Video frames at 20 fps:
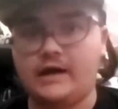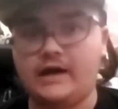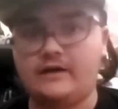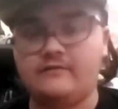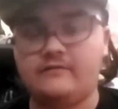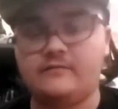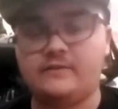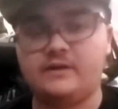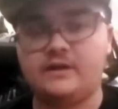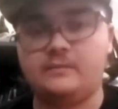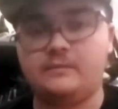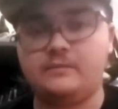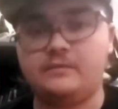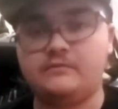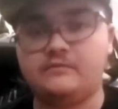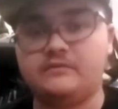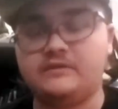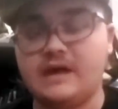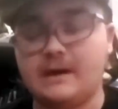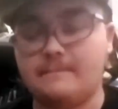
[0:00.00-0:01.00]
I haven't been
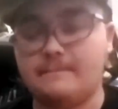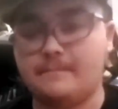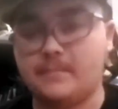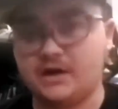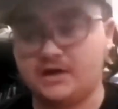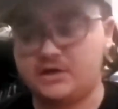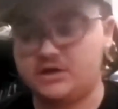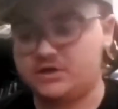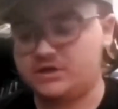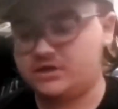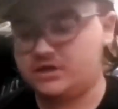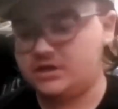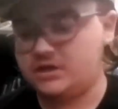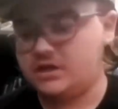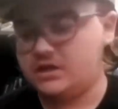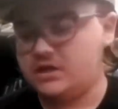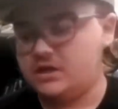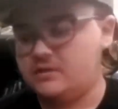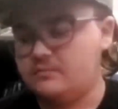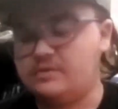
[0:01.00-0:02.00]
uploading that much.
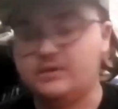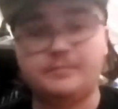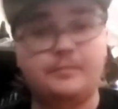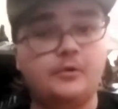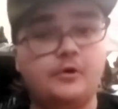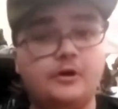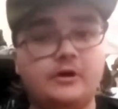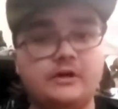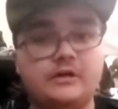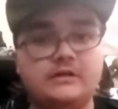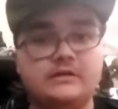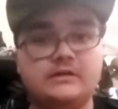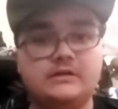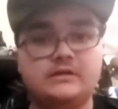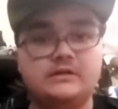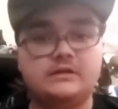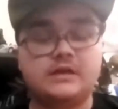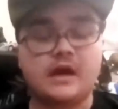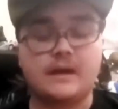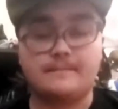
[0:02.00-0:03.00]
But the point
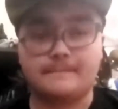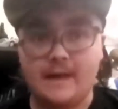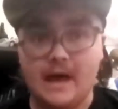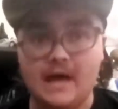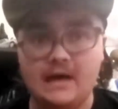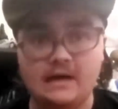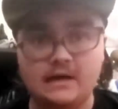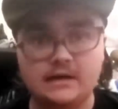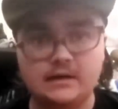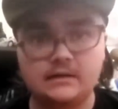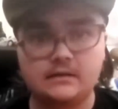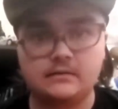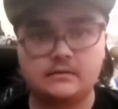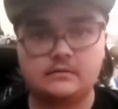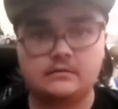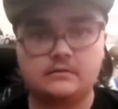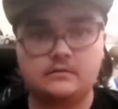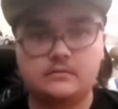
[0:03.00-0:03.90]
is, I'm back.